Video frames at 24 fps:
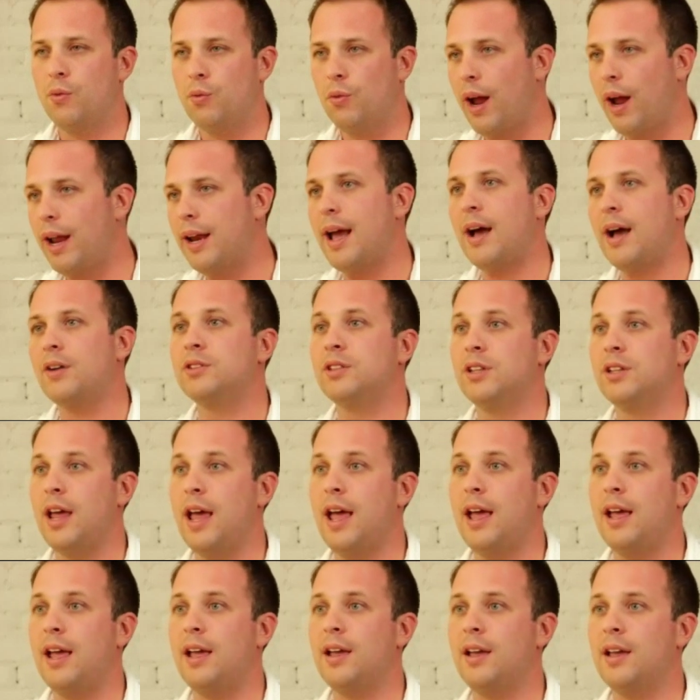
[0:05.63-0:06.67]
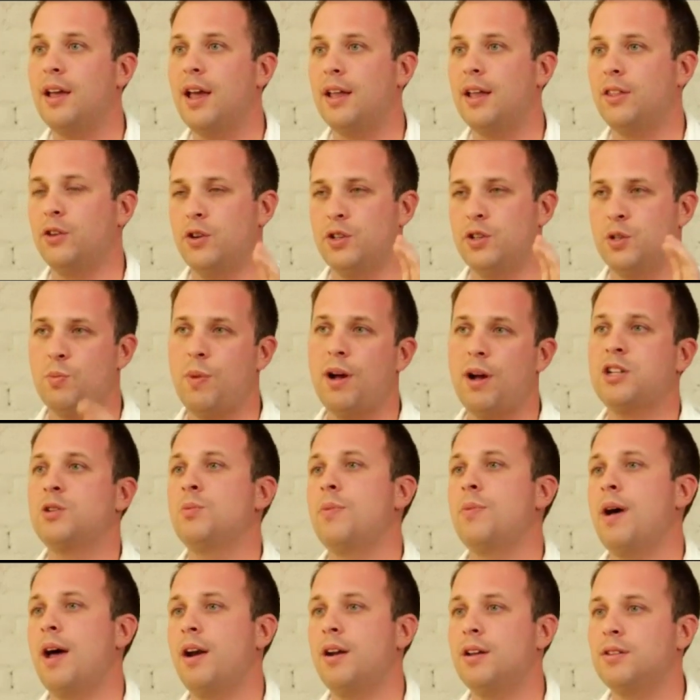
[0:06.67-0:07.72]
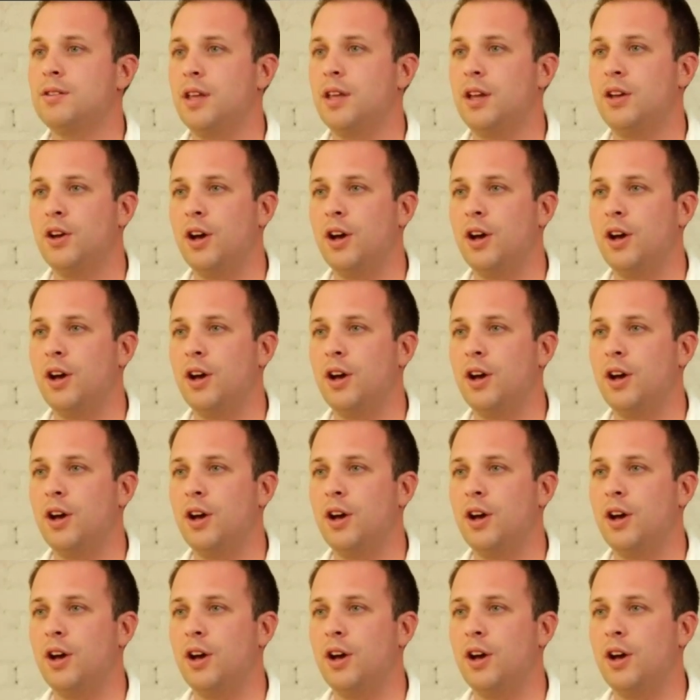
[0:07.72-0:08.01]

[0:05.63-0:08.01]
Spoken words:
right now today and learn as much about it as they